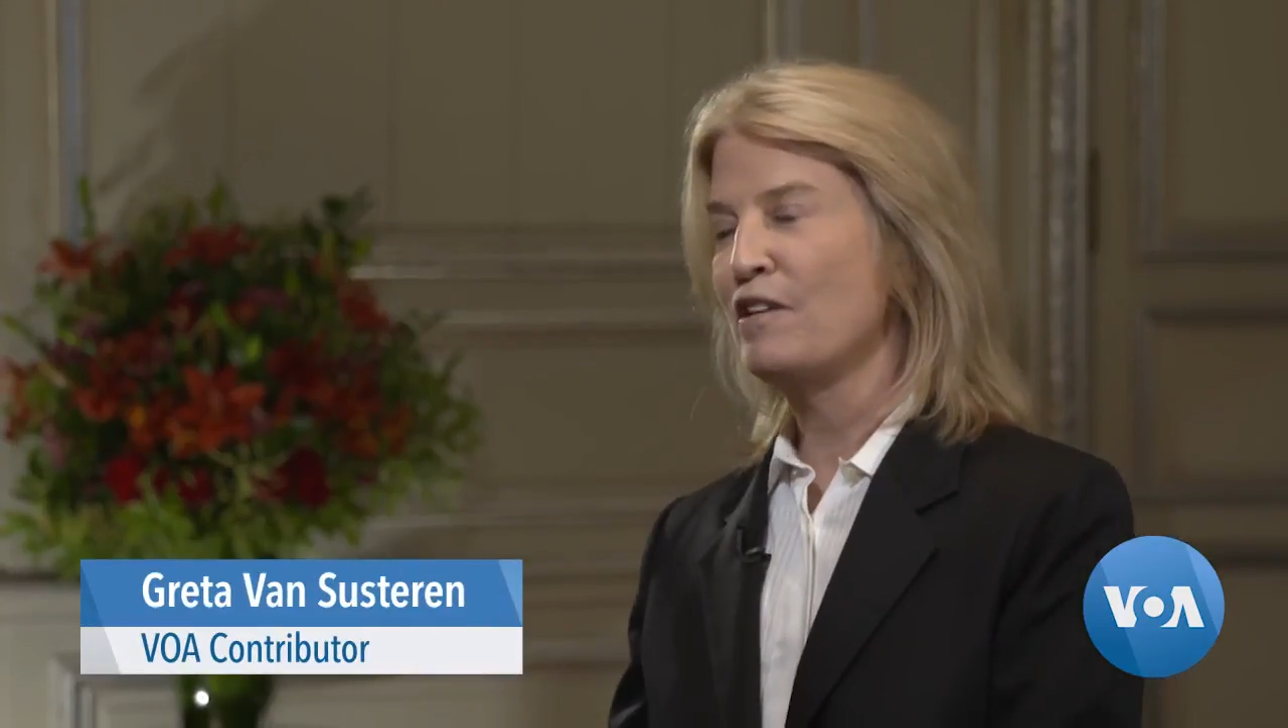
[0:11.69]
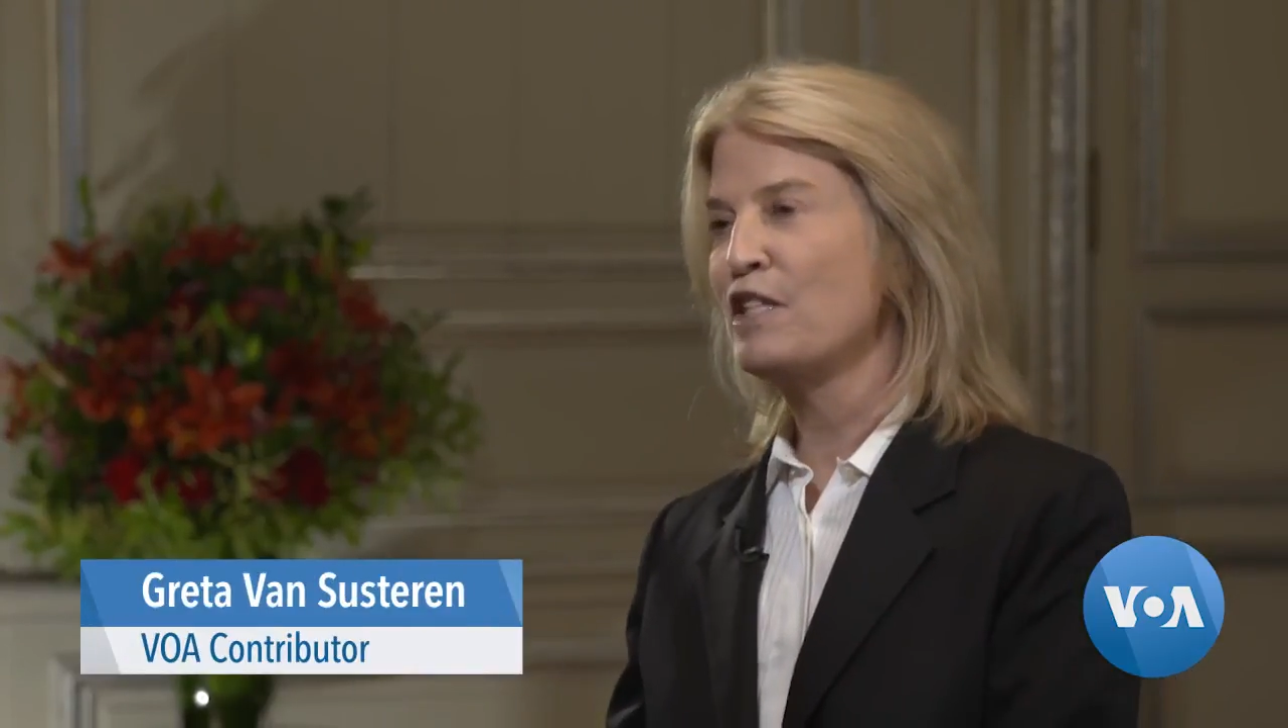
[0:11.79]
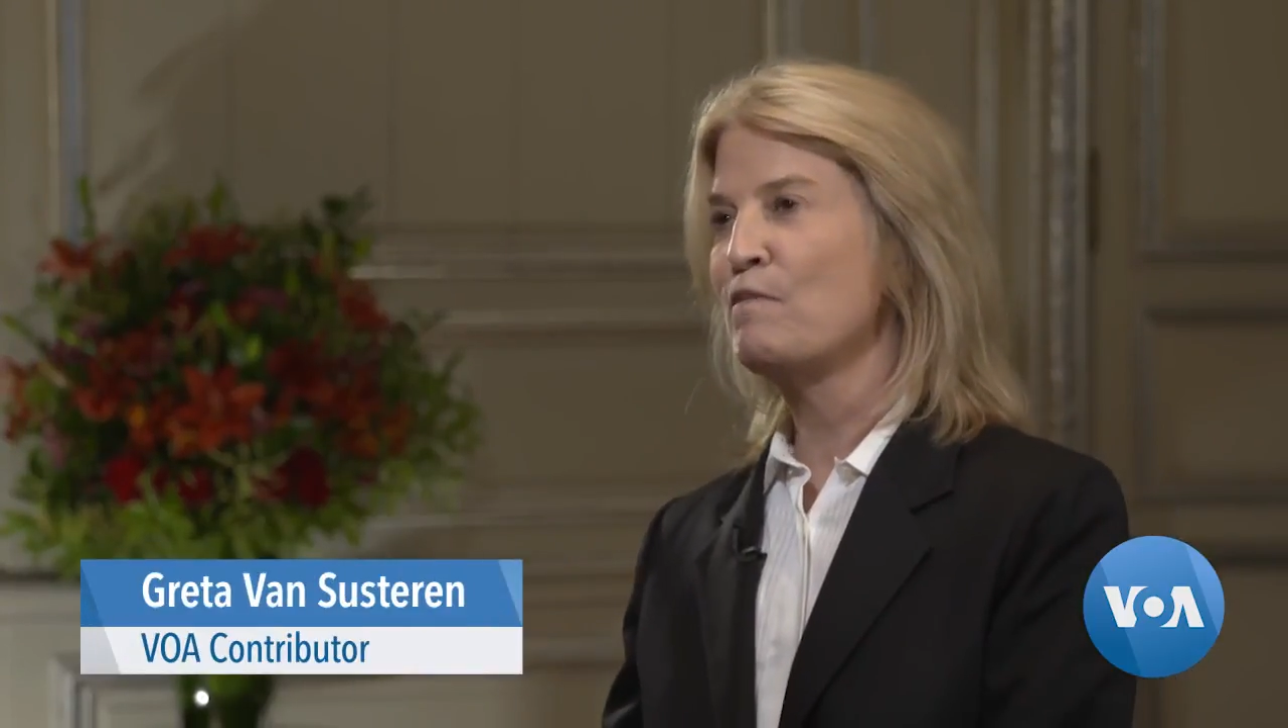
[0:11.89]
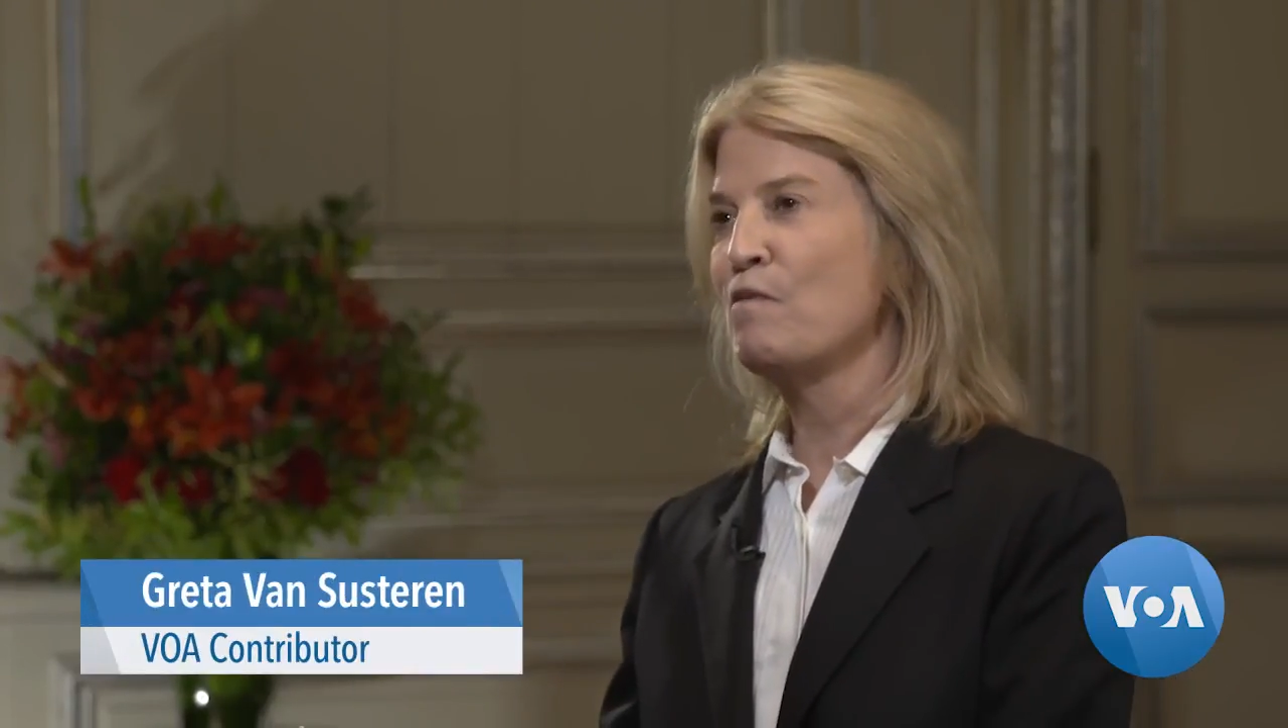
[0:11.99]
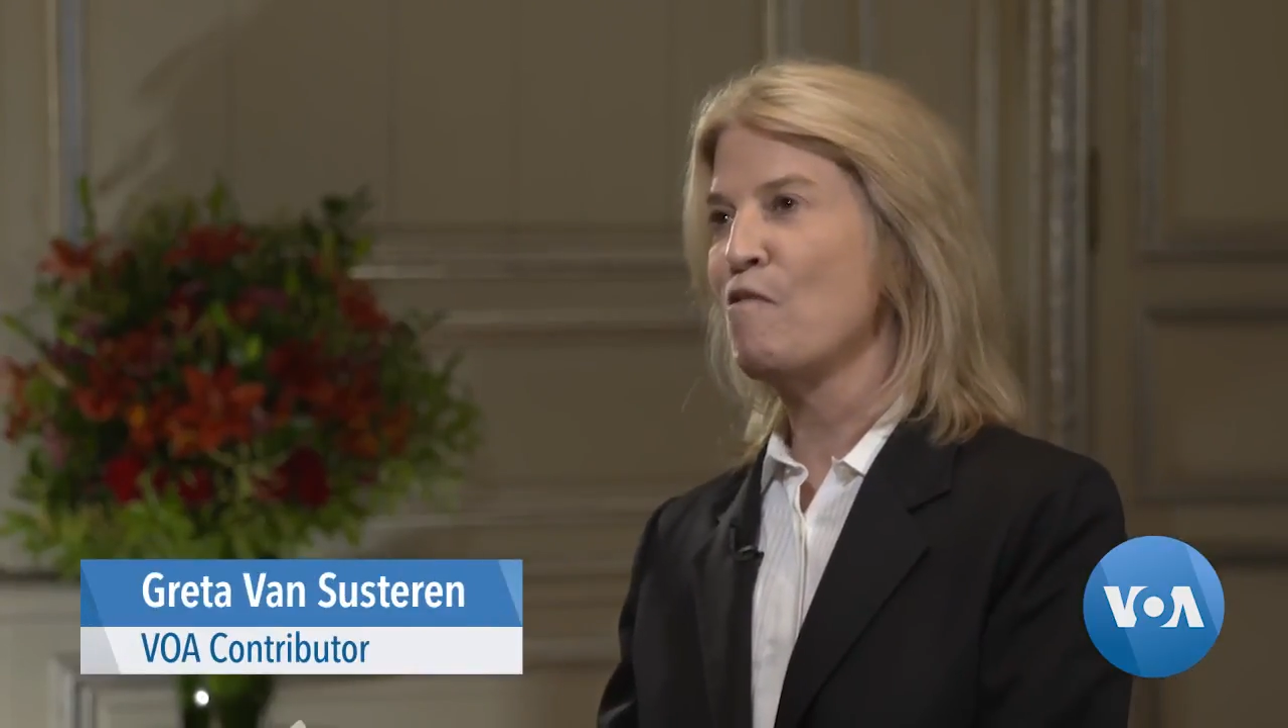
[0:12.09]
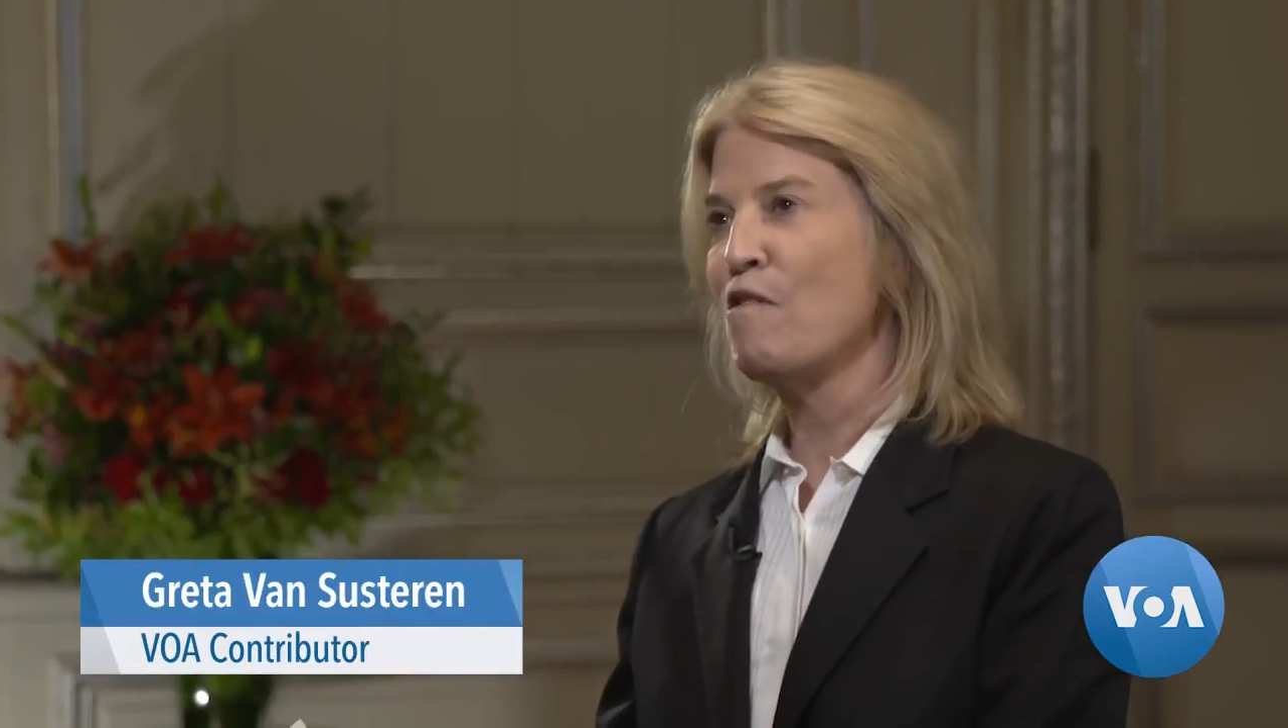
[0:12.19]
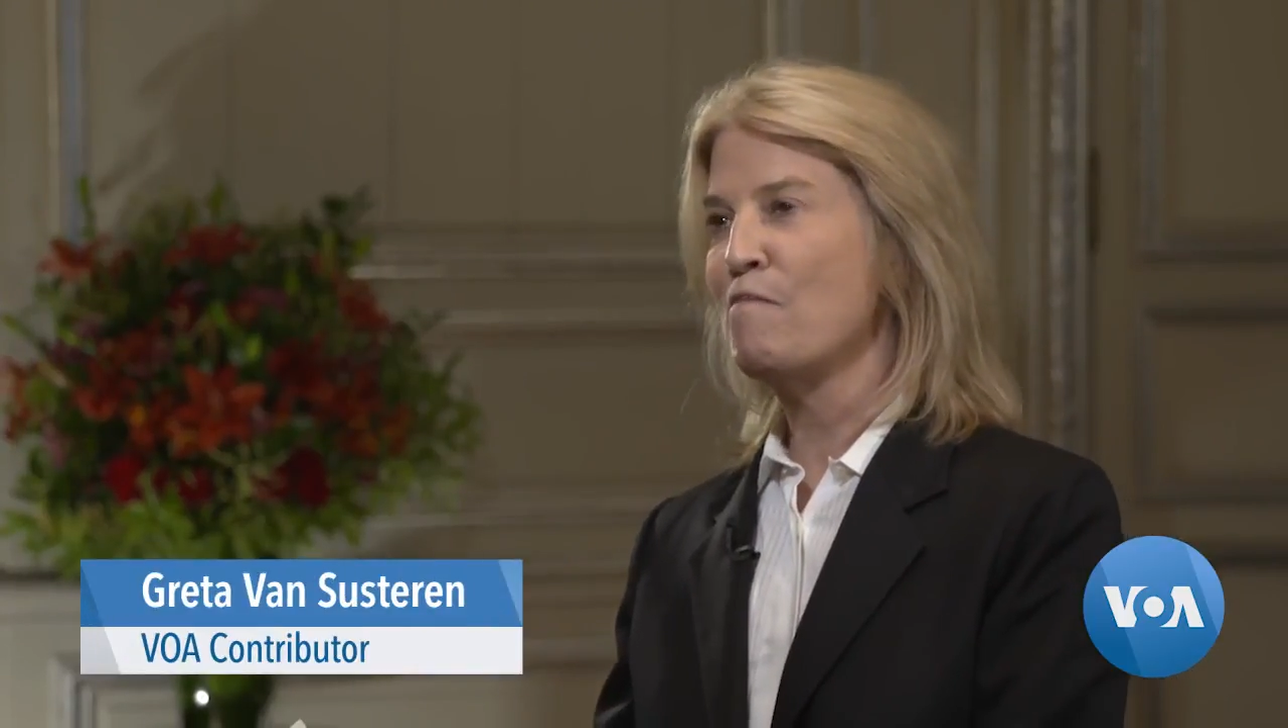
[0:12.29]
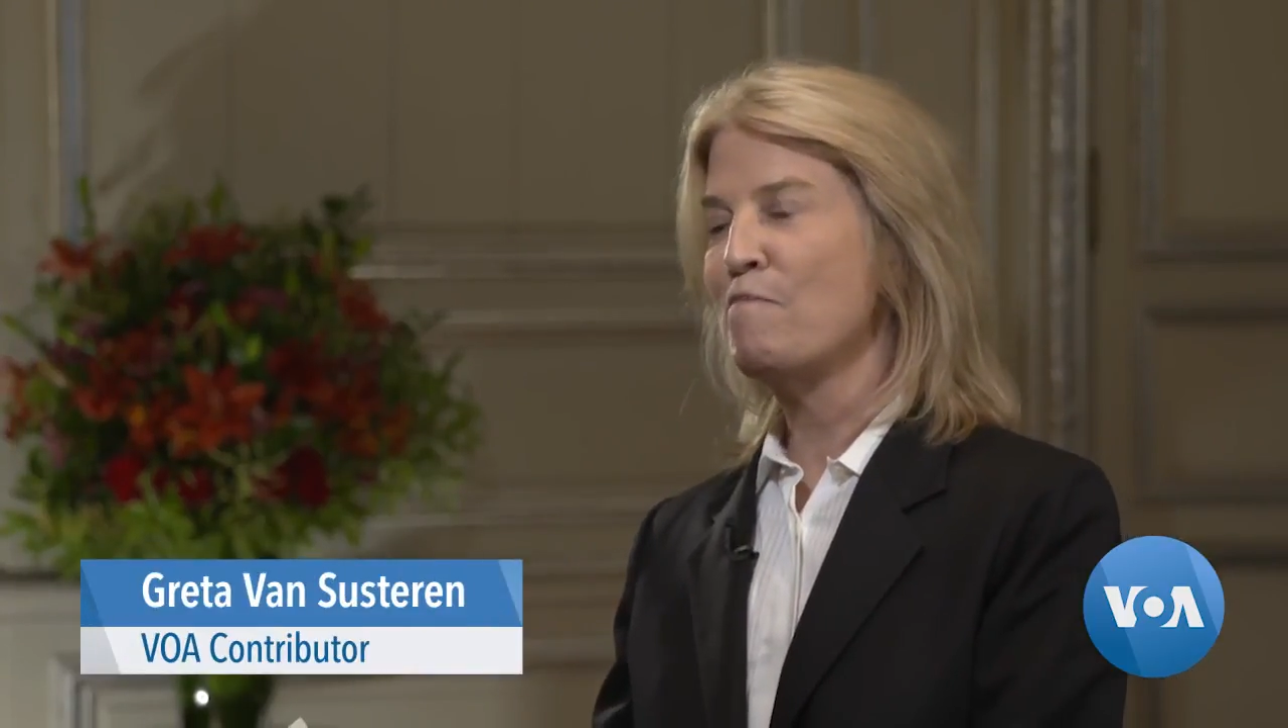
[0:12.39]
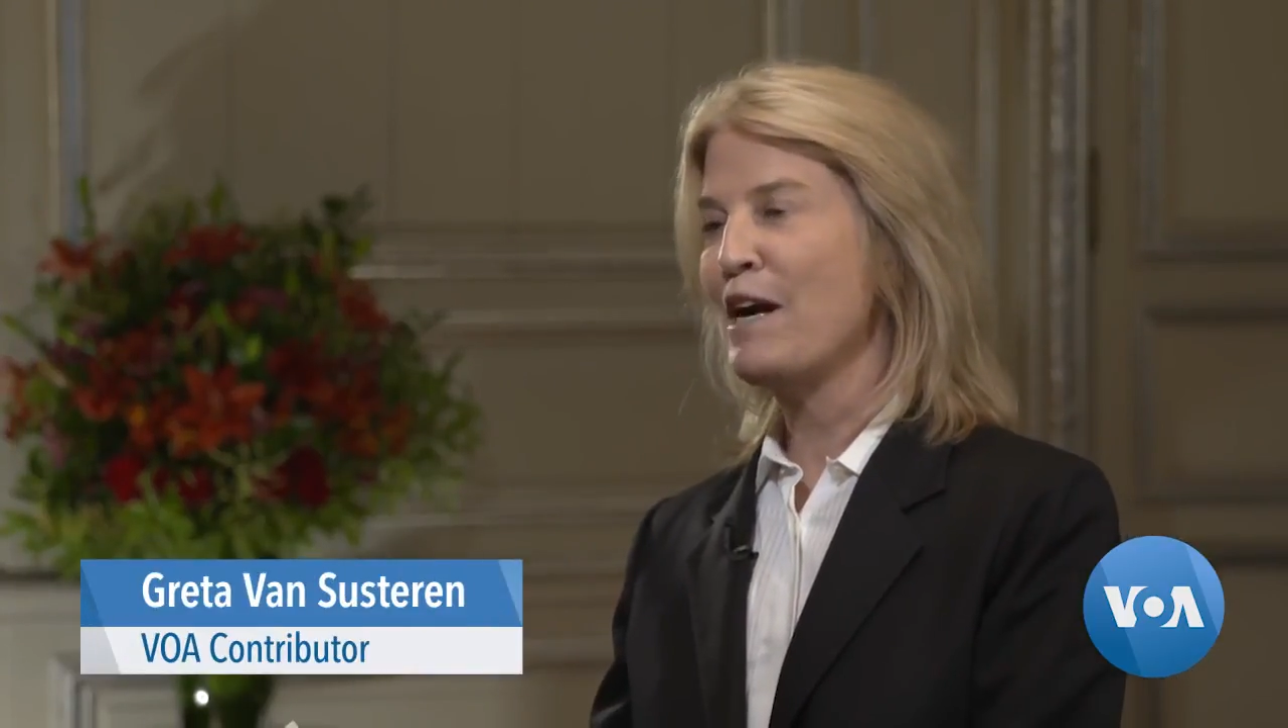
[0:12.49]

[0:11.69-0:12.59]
Elizabeth Warren,